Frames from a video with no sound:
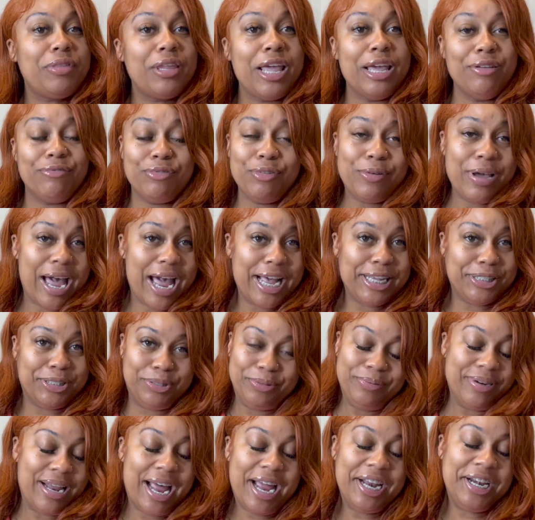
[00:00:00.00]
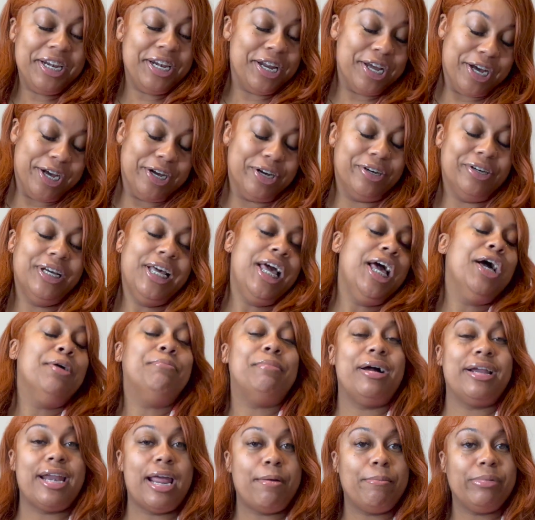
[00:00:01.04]
if you guys do not know,
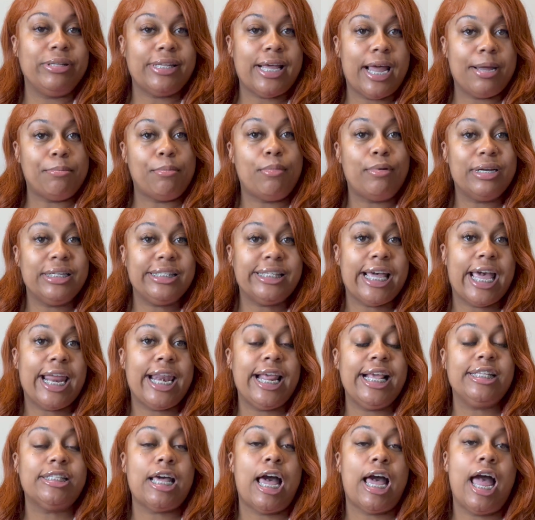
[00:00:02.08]
my name is Amber Mercedes.